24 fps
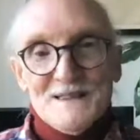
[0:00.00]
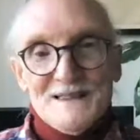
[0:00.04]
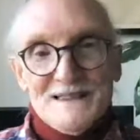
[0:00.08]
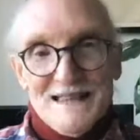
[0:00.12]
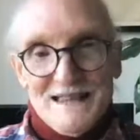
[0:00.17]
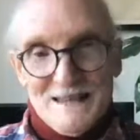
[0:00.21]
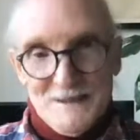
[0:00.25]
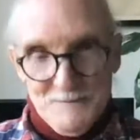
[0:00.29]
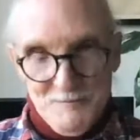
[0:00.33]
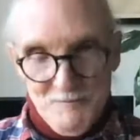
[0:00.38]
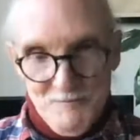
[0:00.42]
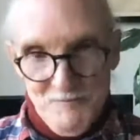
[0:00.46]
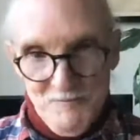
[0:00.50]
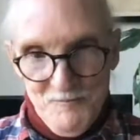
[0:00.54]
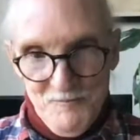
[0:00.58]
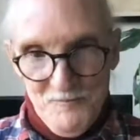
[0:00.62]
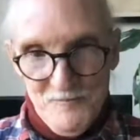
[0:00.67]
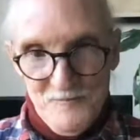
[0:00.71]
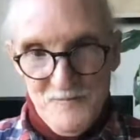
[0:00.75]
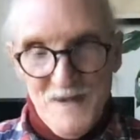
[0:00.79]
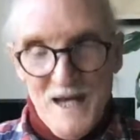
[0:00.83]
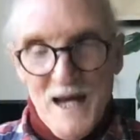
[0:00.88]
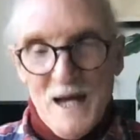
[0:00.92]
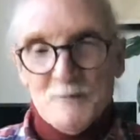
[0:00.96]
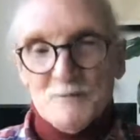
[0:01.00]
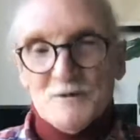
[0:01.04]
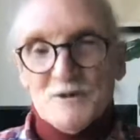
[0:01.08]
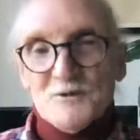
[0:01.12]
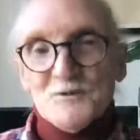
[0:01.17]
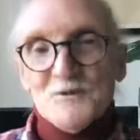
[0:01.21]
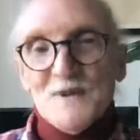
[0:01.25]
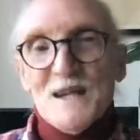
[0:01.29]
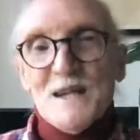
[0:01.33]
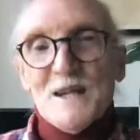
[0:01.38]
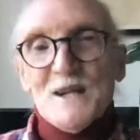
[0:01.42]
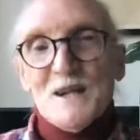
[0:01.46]
And I was
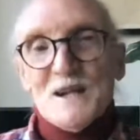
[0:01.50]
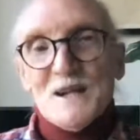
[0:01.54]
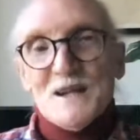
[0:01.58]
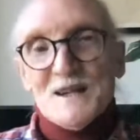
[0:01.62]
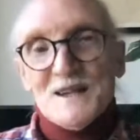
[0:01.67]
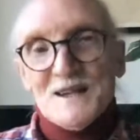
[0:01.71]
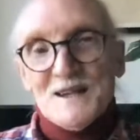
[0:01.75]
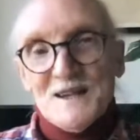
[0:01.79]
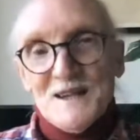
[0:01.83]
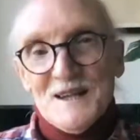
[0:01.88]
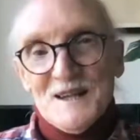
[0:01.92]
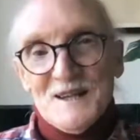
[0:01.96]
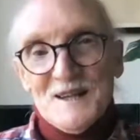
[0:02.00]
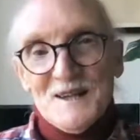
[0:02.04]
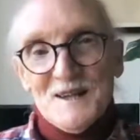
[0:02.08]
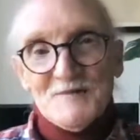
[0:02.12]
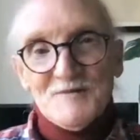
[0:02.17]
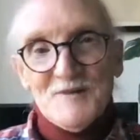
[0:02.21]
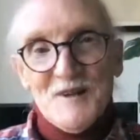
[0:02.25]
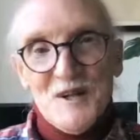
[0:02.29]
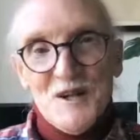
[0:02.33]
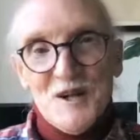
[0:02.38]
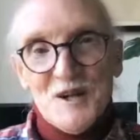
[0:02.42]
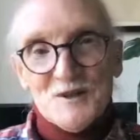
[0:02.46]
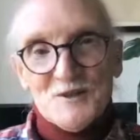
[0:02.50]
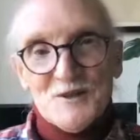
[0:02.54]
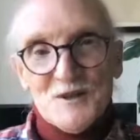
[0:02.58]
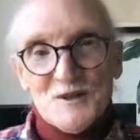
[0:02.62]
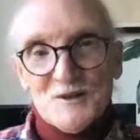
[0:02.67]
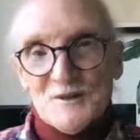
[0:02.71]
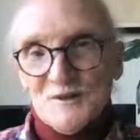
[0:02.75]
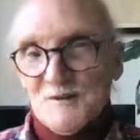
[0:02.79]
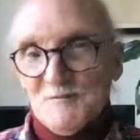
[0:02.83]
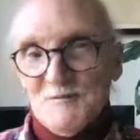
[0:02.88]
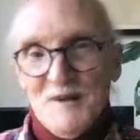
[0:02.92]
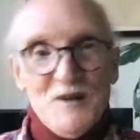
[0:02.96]
reading a lovely
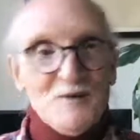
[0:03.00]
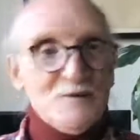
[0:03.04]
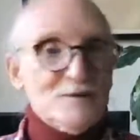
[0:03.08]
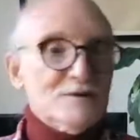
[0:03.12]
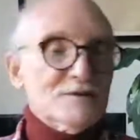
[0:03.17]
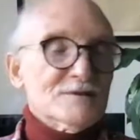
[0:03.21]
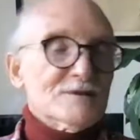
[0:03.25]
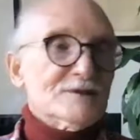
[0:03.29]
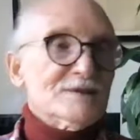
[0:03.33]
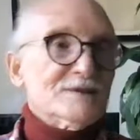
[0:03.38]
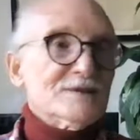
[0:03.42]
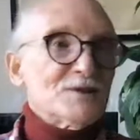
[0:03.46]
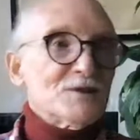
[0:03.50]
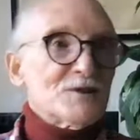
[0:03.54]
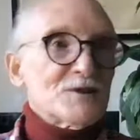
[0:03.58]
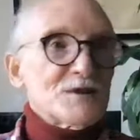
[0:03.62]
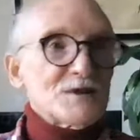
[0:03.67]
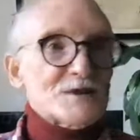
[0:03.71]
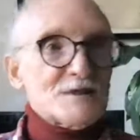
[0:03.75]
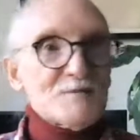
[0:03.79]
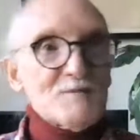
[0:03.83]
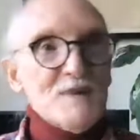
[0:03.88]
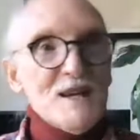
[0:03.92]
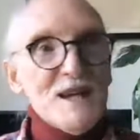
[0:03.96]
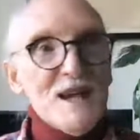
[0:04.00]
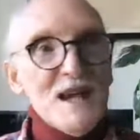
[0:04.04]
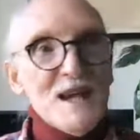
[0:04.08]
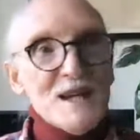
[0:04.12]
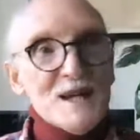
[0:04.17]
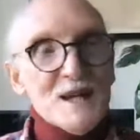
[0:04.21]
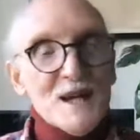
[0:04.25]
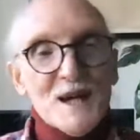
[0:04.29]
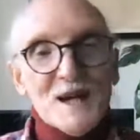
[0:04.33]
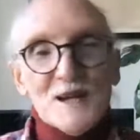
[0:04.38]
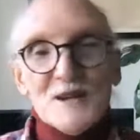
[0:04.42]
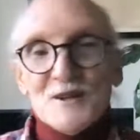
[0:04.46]
article about, oh goodness me,
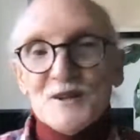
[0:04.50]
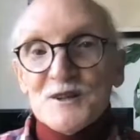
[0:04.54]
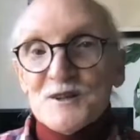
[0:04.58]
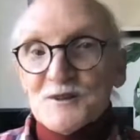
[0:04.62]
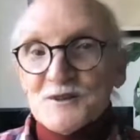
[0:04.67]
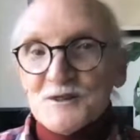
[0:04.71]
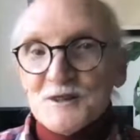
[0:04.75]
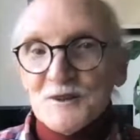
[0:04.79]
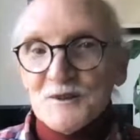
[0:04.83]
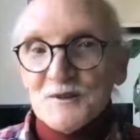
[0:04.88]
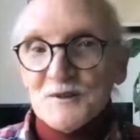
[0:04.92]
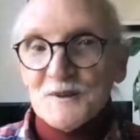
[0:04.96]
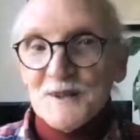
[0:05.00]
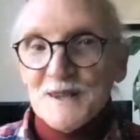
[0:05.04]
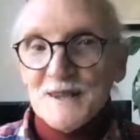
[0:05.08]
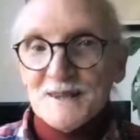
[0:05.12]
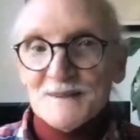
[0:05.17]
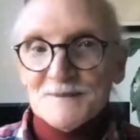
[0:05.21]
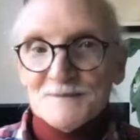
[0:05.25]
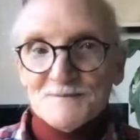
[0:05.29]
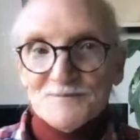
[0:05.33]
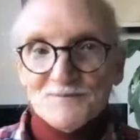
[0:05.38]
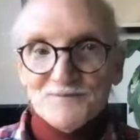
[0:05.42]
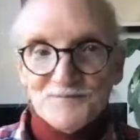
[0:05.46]
8-9 years ago now,